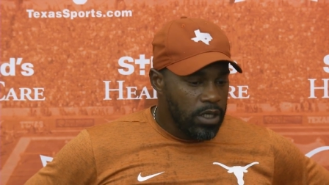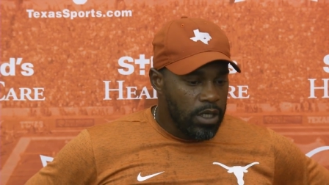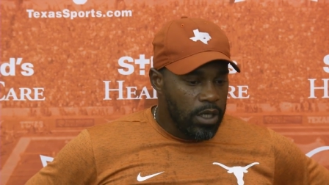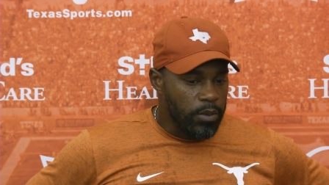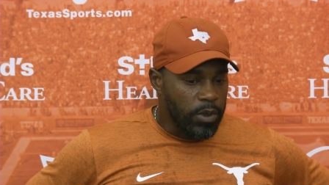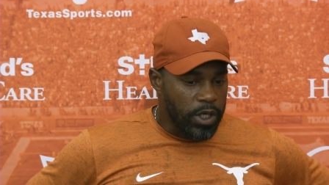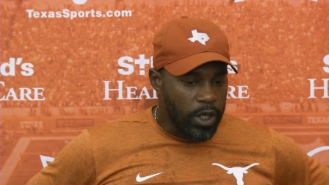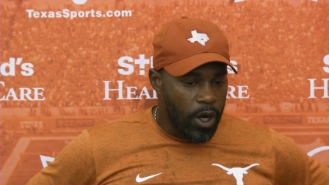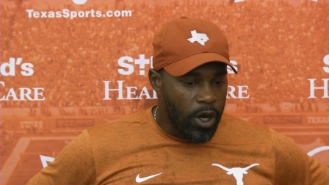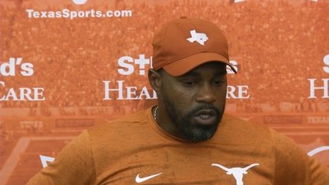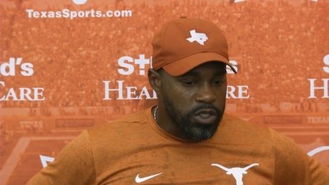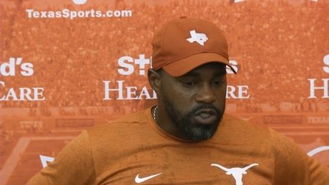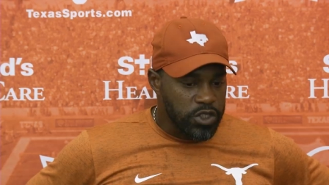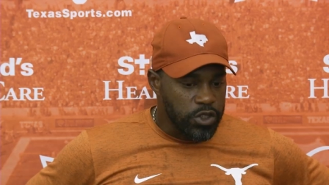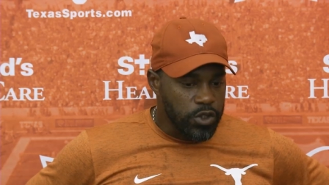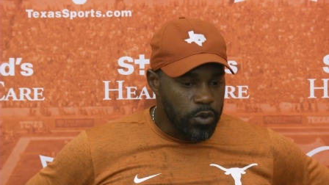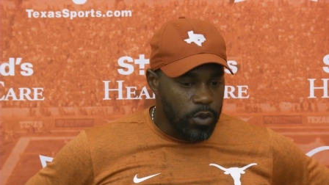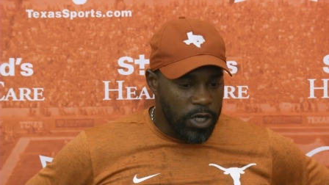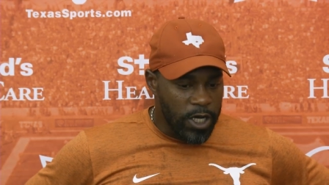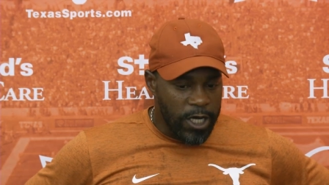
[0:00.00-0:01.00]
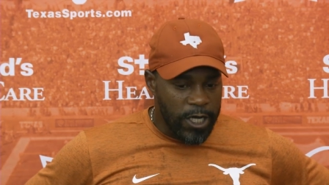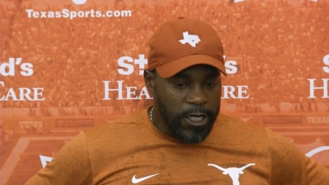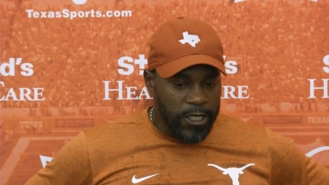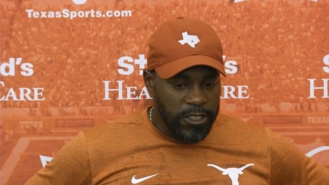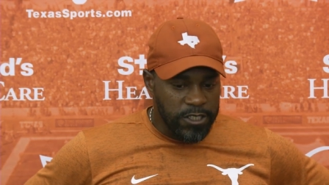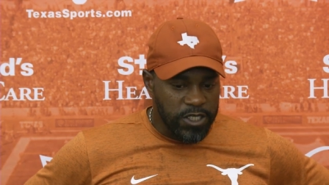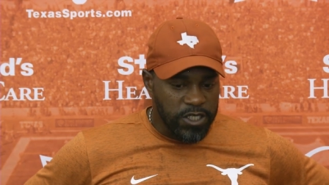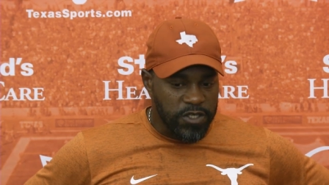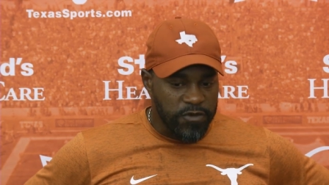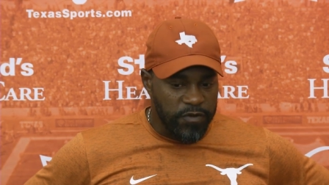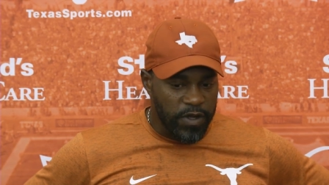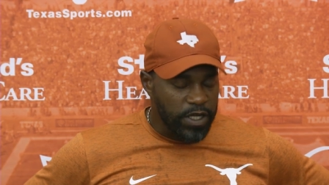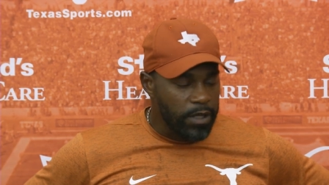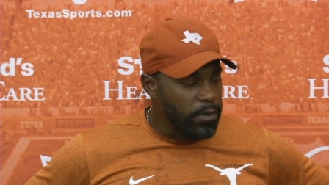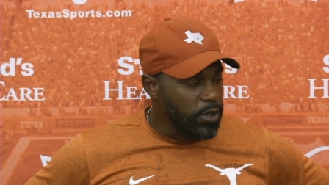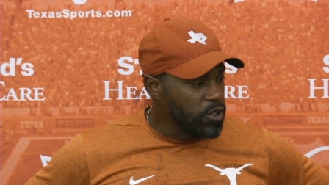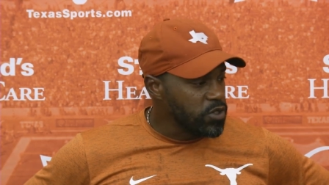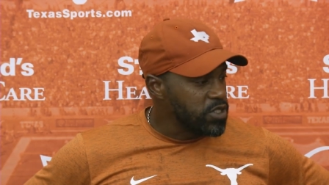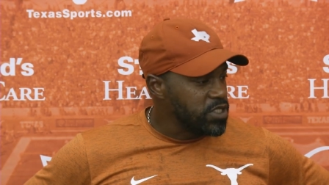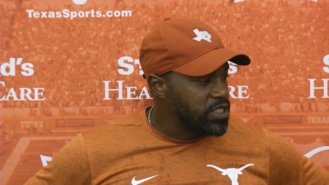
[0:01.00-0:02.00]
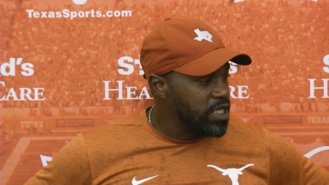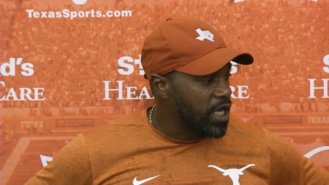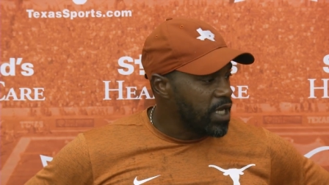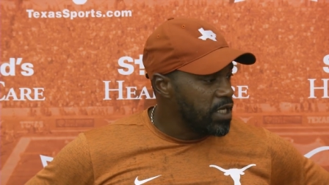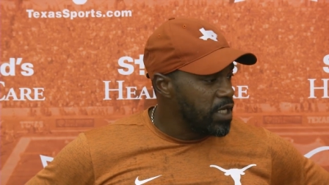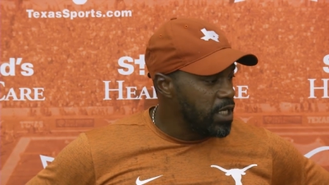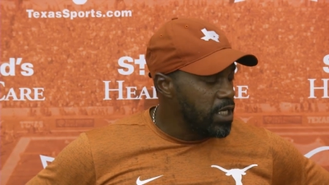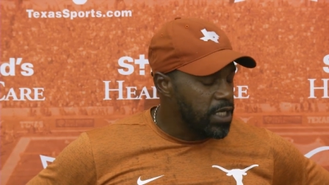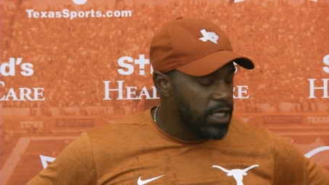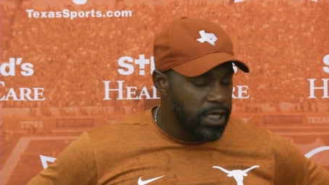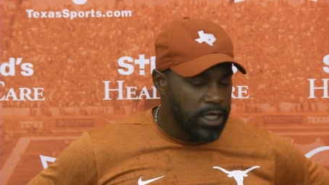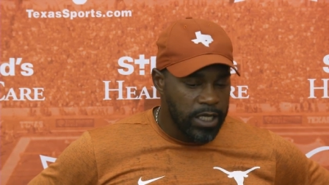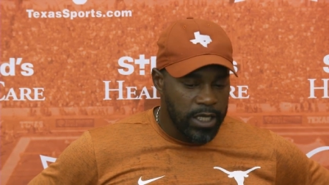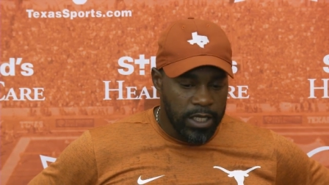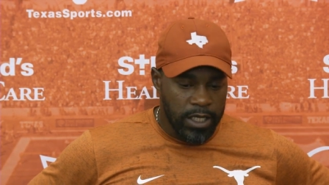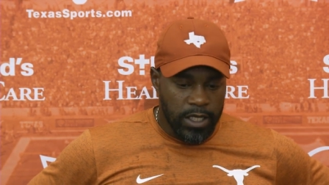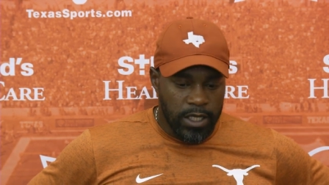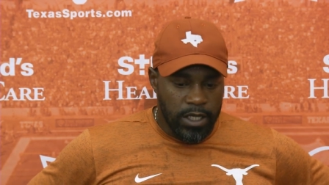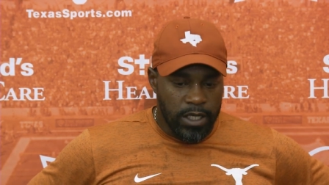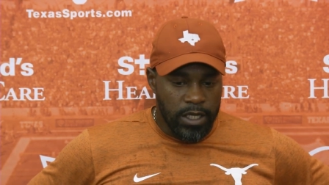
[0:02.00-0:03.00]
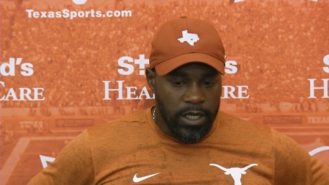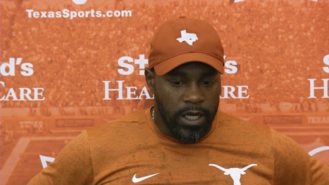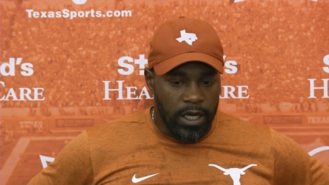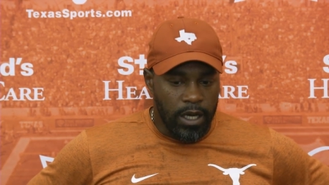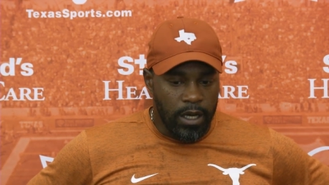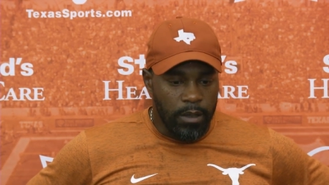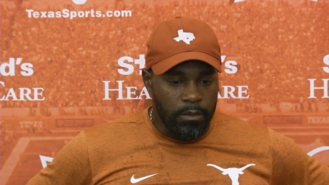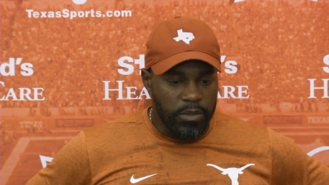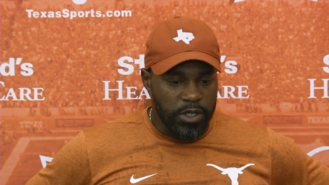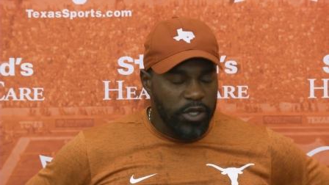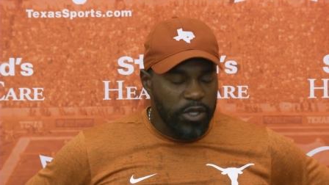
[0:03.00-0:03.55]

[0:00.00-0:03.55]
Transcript: in regards to just fundamentals and technique. But